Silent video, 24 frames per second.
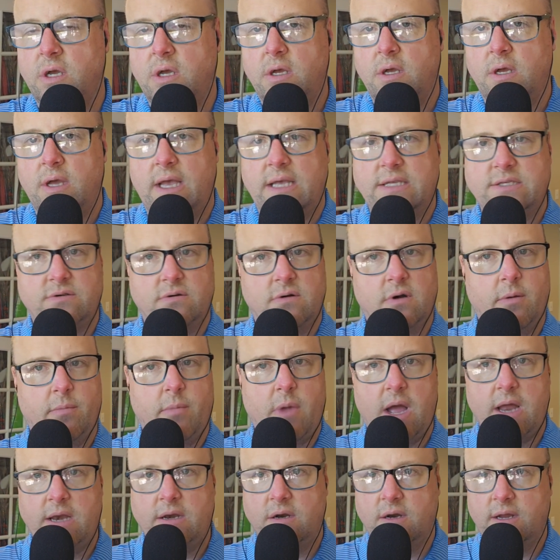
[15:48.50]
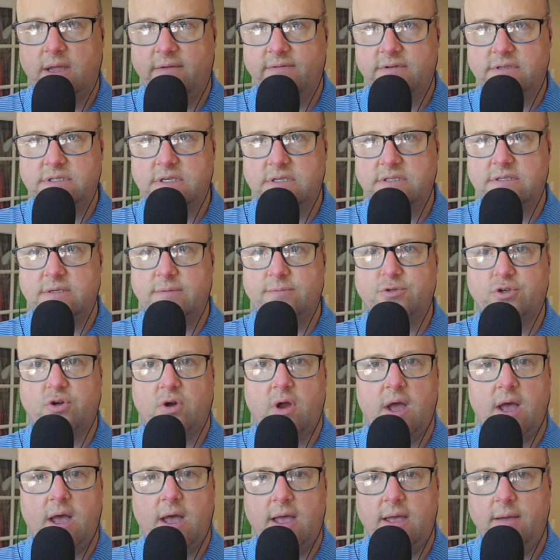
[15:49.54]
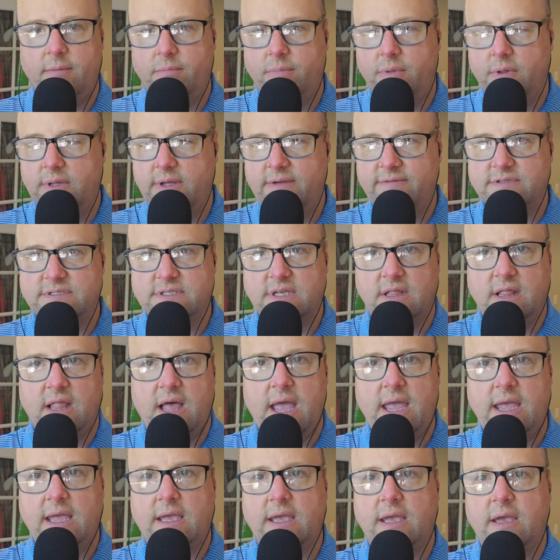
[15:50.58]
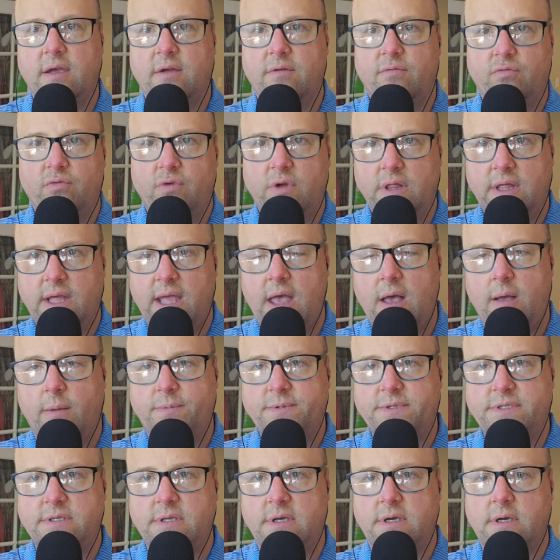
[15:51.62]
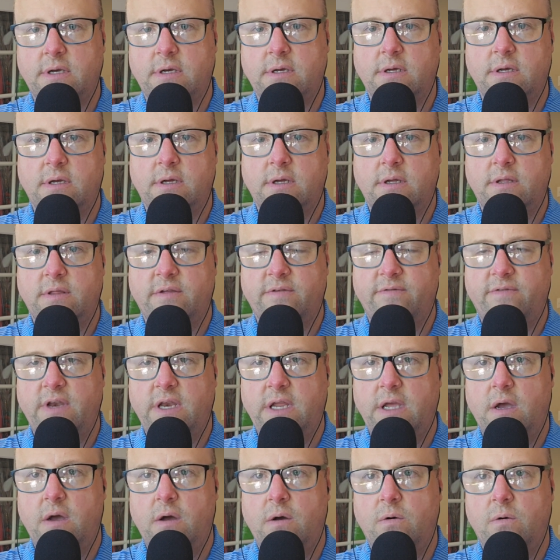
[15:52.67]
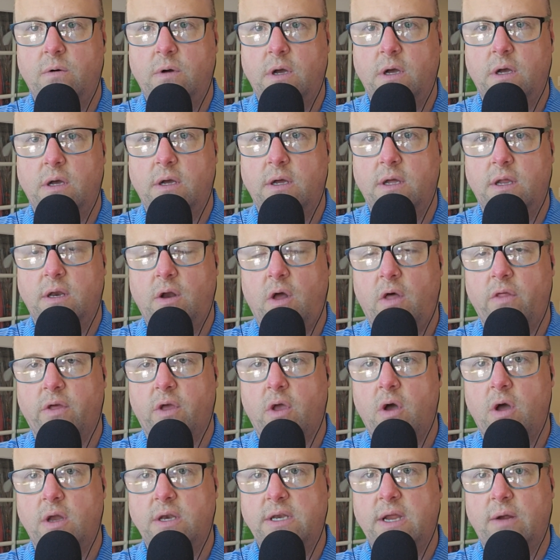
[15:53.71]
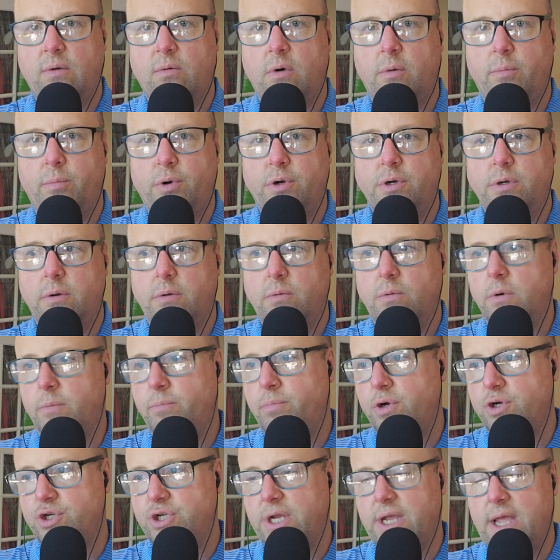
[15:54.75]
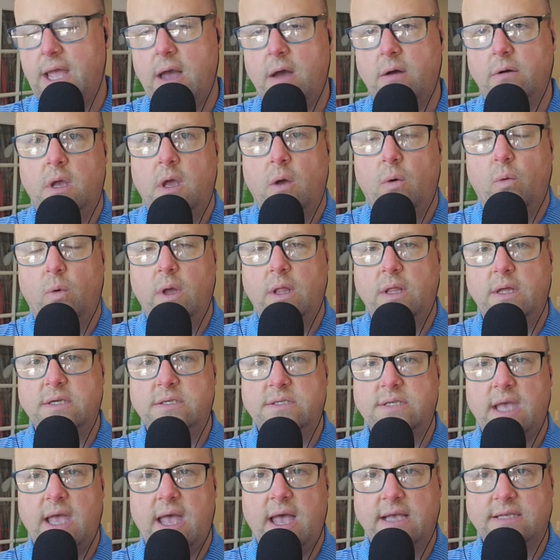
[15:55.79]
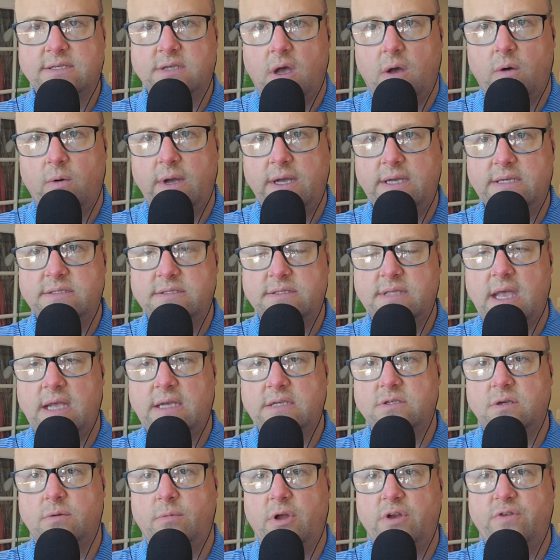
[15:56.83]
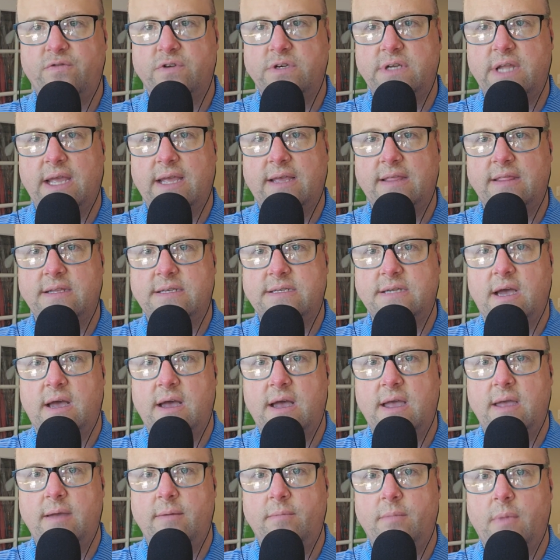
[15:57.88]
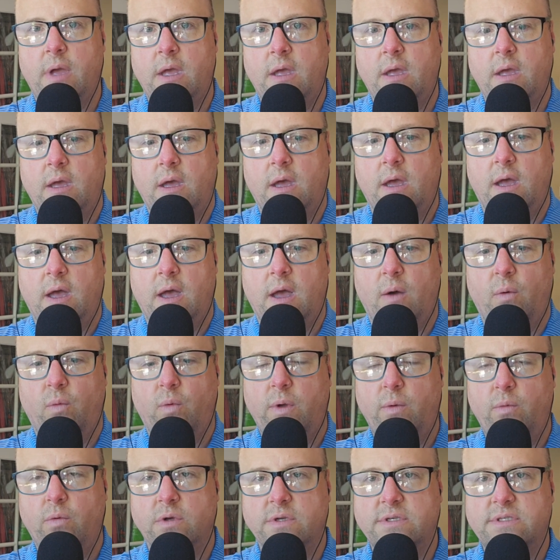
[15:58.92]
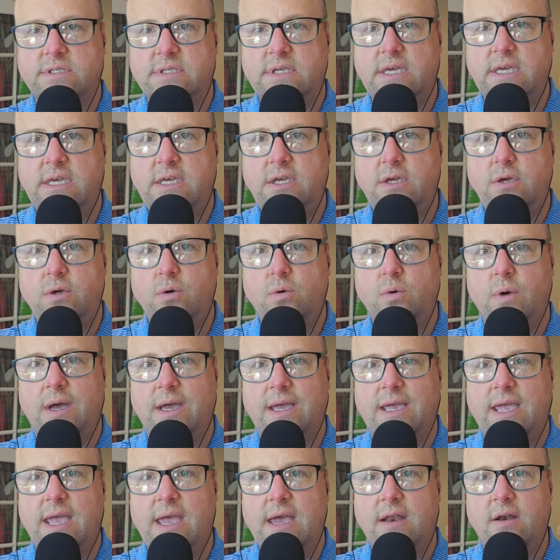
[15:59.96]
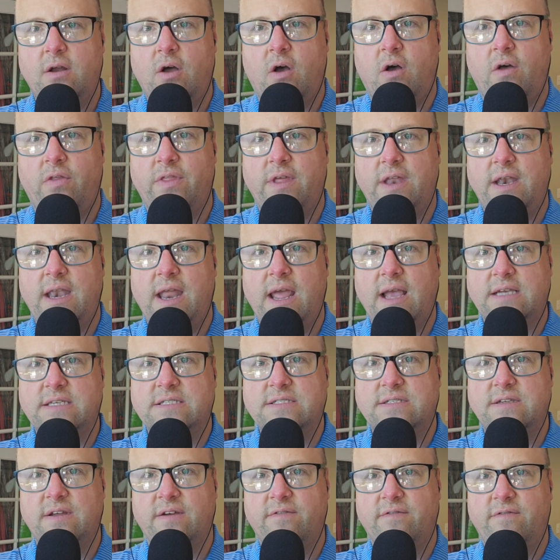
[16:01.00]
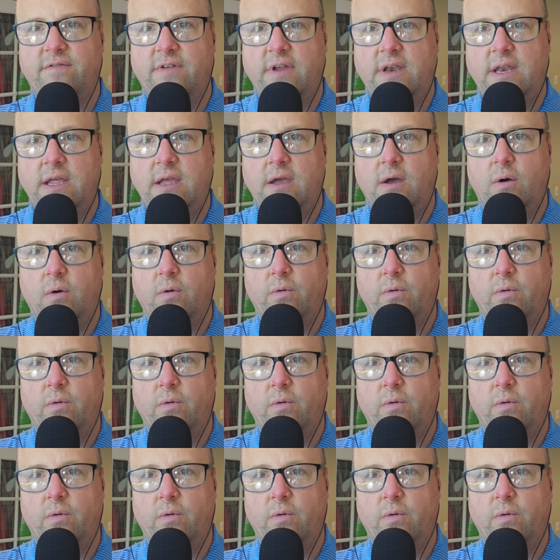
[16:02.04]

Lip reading: As a reminder, give us a subscribe, leave us a like. It really helps the video and all the content we're pushing out. Willis, as always, thanks so much for taking the time. We will see you again on the next video.